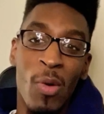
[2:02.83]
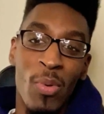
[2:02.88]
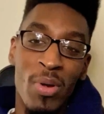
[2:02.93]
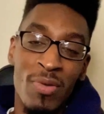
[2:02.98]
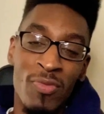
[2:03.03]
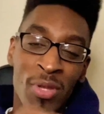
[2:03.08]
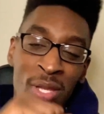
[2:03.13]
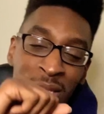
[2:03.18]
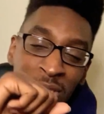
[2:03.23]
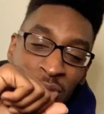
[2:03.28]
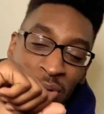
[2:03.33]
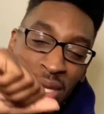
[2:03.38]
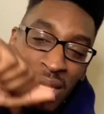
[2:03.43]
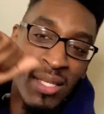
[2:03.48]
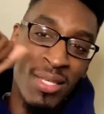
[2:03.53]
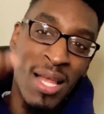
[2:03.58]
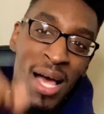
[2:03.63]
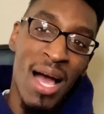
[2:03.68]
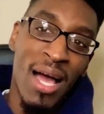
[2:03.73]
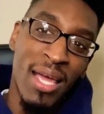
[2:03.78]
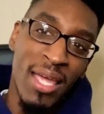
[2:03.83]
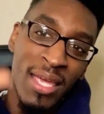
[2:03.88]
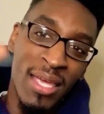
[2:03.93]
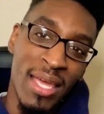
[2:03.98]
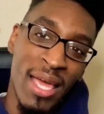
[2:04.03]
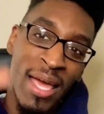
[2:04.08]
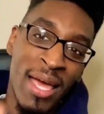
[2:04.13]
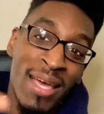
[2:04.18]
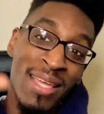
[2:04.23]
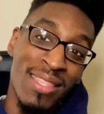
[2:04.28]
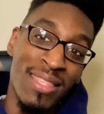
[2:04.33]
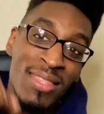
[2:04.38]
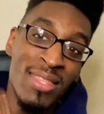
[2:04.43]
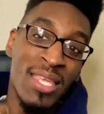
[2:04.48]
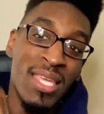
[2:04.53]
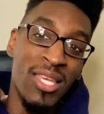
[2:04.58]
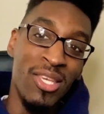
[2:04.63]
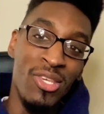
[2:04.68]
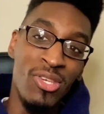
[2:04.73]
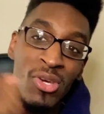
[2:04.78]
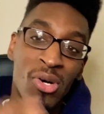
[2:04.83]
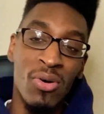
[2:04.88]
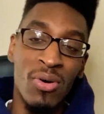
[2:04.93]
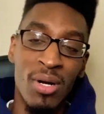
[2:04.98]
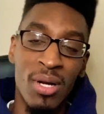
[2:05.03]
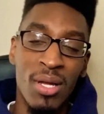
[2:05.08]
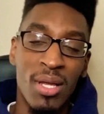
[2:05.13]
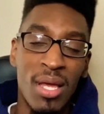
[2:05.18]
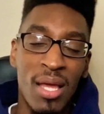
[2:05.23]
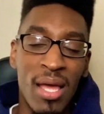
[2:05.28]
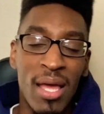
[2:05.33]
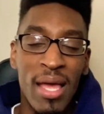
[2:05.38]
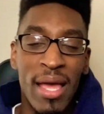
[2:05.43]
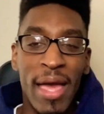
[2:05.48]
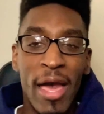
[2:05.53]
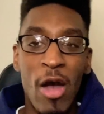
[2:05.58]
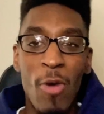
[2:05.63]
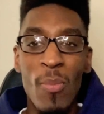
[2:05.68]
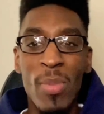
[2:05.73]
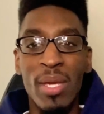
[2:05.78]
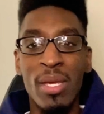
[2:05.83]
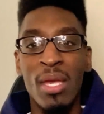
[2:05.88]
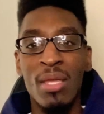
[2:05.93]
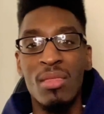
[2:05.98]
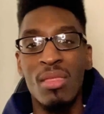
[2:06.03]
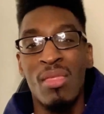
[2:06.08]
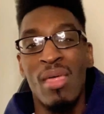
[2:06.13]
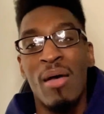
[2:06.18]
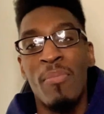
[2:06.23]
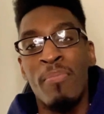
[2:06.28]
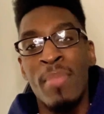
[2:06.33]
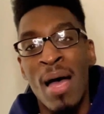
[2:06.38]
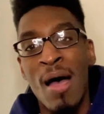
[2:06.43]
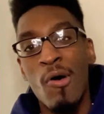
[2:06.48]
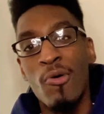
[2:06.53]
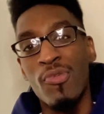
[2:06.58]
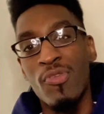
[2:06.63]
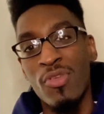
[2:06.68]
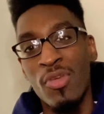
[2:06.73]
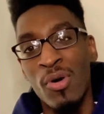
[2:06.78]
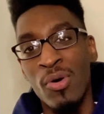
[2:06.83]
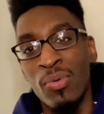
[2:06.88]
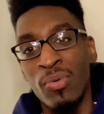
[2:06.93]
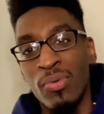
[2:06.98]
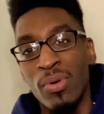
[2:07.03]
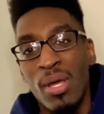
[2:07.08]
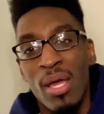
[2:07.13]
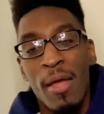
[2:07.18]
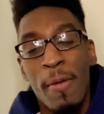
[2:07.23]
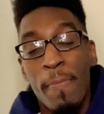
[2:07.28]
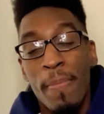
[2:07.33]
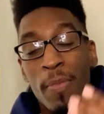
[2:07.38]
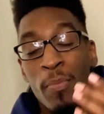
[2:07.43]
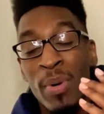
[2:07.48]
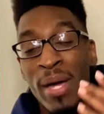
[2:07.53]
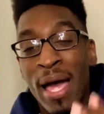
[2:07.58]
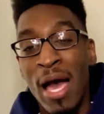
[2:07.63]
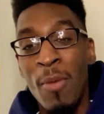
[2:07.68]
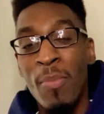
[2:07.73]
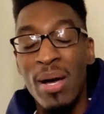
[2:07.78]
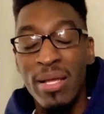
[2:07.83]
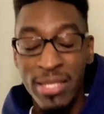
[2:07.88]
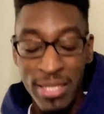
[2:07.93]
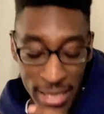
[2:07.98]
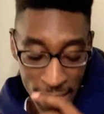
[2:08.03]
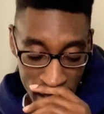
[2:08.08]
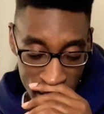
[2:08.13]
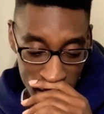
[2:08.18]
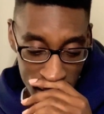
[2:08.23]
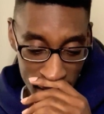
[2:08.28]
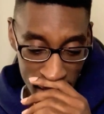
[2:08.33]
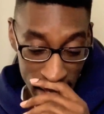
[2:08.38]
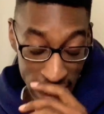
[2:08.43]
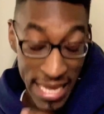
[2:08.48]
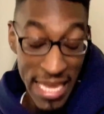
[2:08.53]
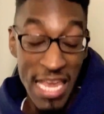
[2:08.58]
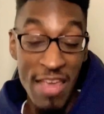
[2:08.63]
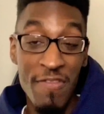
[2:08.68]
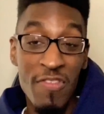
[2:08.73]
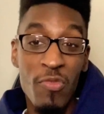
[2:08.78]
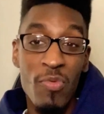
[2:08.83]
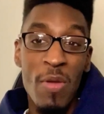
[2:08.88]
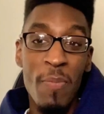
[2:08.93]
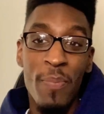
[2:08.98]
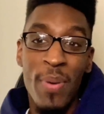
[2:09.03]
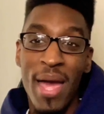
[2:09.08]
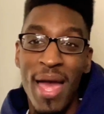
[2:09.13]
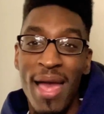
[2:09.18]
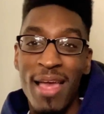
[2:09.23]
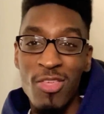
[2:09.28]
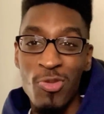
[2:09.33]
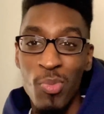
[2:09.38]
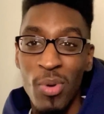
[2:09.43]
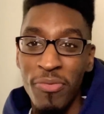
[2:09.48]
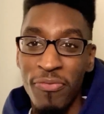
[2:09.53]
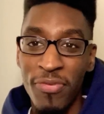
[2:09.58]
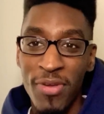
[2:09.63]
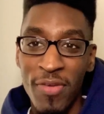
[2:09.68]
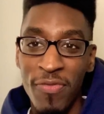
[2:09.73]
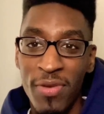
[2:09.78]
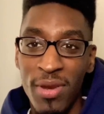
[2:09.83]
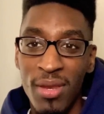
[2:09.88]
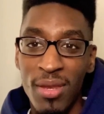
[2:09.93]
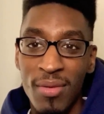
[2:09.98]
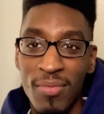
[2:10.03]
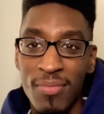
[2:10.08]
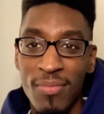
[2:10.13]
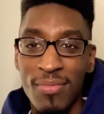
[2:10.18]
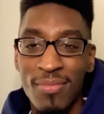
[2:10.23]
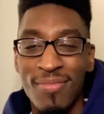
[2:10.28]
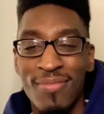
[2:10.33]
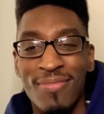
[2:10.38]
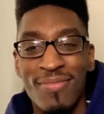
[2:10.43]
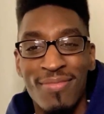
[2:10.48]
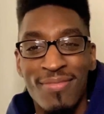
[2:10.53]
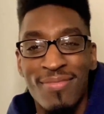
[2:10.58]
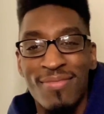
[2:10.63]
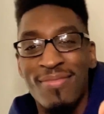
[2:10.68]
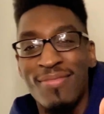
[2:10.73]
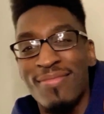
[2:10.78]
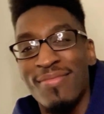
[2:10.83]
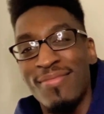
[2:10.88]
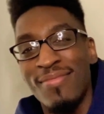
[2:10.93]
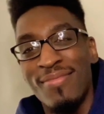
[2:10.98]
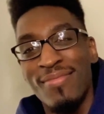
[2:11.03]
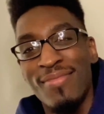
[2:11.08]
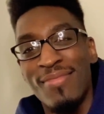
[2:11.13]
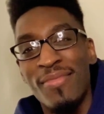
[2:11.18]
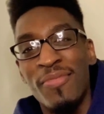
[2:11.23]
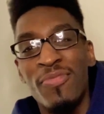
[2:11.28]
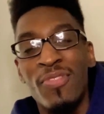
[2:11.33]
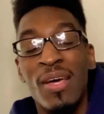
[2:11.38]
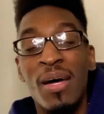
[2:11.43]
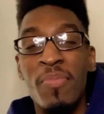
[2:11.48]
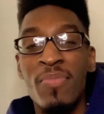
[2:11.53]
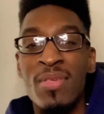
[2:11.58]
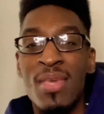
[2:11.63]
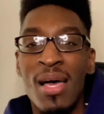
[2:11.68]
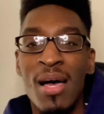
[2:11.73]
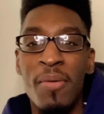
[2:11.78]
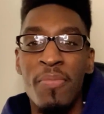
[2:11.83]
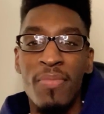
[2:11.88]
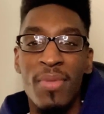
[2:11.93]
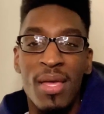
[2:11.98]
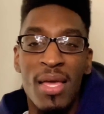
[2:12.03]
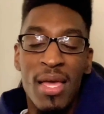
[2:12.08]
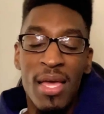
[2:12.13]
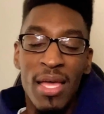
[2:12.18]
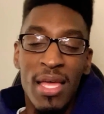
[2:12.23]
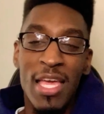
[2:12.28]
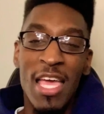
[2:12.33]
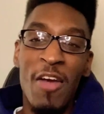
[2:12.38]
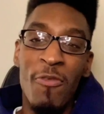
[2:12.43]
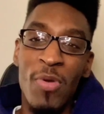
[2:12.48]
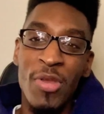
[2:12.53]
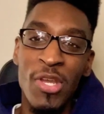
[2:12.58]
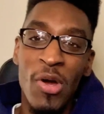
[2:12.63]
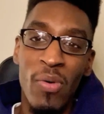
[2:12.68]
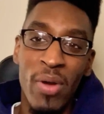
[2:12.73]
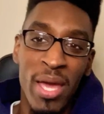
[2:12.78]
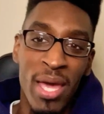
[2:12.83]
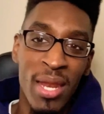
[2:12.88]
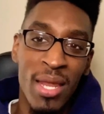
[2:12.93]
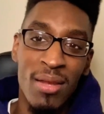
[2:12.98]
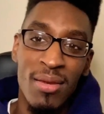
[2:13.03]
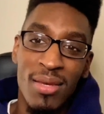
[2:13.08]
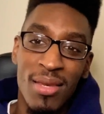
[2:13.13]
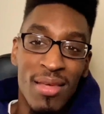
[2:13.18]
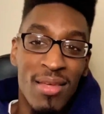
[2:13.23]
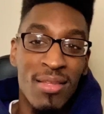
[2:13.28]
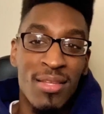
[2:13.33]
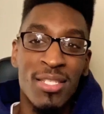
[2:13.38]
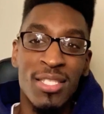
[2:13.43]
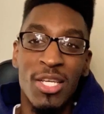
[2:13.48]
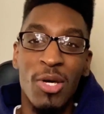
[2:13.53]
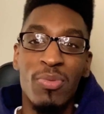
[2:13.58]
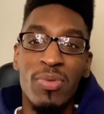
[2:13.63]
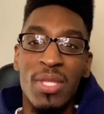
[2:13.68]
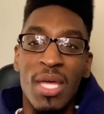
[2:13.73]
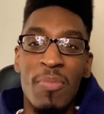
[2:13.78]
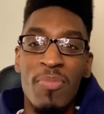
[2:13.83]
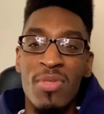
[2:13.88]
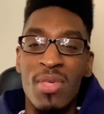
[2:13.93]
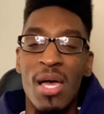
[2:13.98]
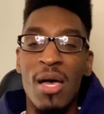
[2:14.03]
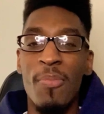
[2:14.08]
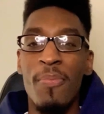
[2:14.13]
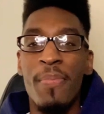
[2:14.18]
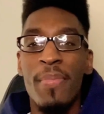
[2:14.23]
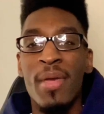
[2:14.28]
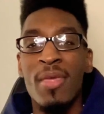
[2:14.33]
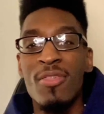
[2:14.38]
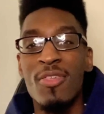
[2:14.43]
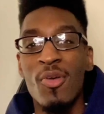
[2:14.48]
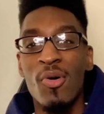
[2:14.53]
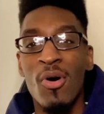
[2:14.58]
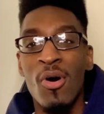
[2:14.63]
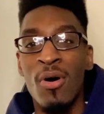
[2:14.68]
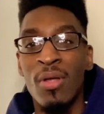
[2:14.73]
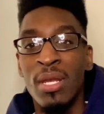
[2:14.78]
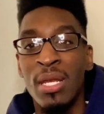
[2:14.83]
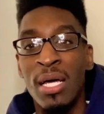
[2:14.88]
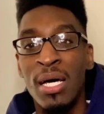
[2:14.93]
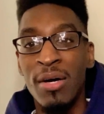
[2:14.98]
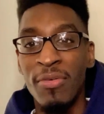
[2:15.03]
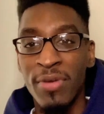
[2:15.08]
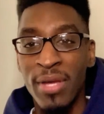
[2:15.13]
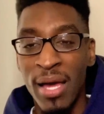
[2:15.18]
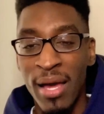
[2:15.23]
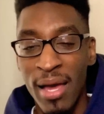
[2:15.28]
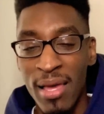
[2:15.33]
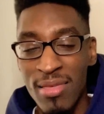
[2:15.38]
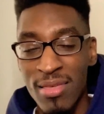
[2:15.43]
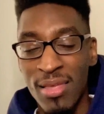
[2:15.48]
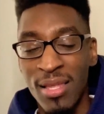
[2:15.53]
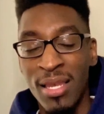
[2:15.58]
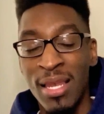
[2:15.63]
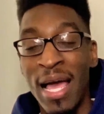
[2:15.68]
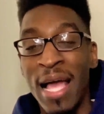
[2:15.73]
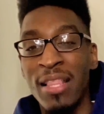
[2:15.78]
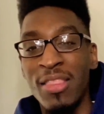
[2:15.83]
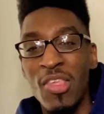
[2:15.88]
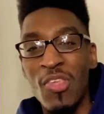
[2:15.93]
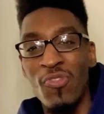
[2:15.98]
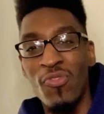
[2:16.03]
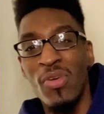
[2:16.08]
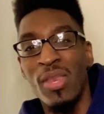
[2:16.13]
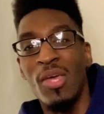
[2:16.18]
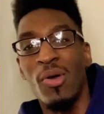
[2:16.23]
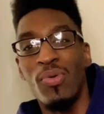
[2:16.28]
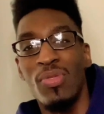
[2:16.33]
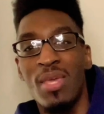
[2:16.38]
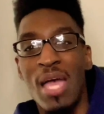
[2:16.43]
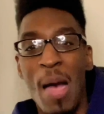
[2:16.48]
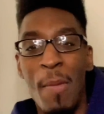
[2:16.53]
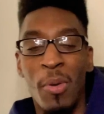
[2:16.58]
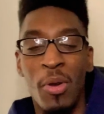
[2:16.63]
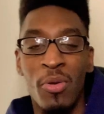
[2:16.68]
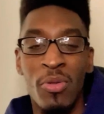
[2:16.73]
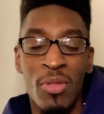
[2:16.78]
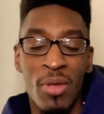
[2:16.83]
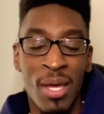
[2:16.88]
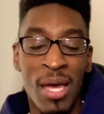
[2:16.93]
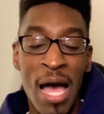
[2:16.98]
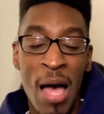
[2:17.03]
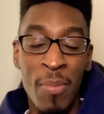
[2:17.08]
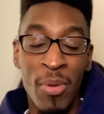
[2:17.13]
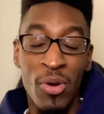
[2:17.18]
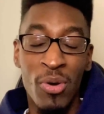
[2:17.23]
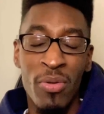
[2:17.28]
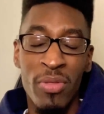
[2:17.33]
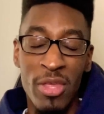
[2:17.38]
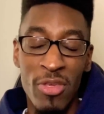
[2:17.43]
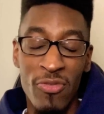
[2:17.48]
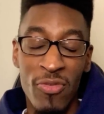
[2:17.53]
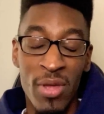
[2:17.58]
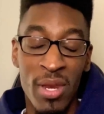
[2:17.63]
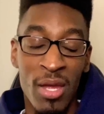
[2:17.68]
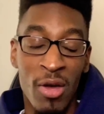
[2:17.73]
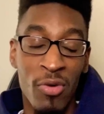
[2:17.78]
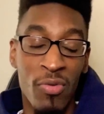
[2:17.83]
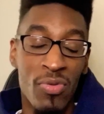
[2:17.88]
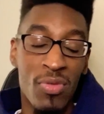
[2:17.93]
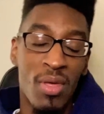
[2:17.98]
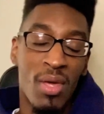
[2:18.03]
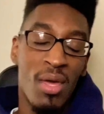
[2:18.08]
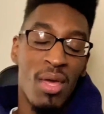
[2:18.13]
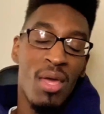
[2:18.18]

We're literally knocking at the door. Help me get to that milestone. But how about this? Even if we pass 150, thumbs up. If we don't hit it, still thumbs up. It's still all love, guys. Like these videos. Comment on these videos.